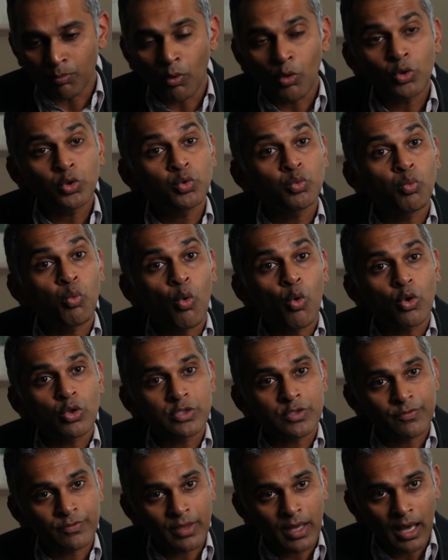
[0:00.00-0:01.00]
both
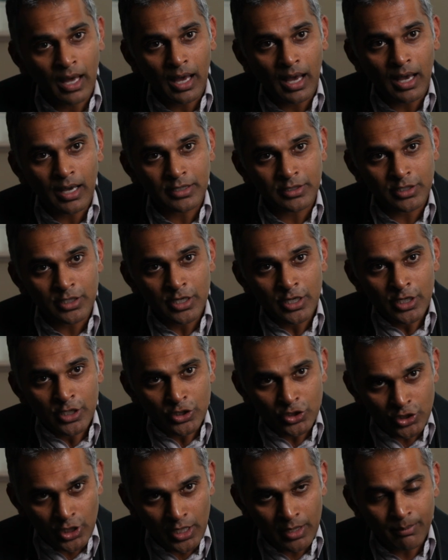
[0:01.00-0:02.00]
walls of the heart
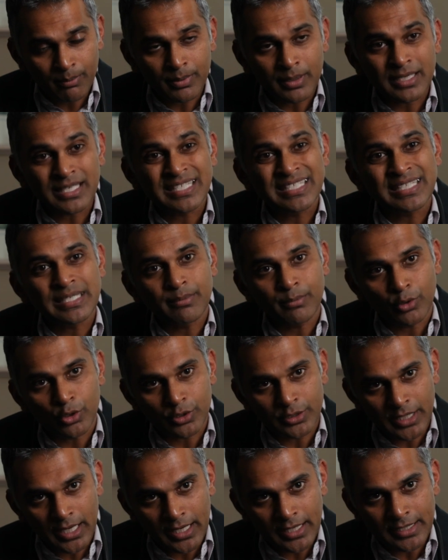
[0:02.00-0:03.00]
chamber
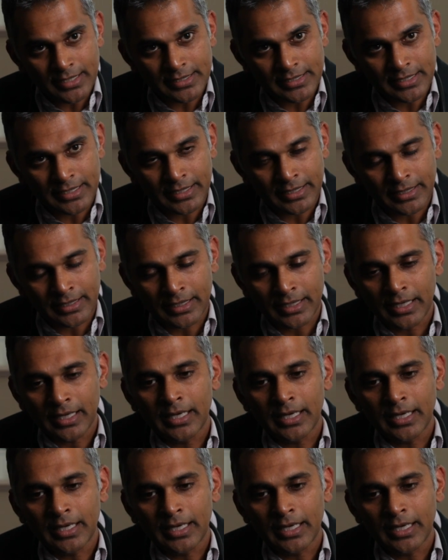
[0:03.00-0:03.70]
simultaneously,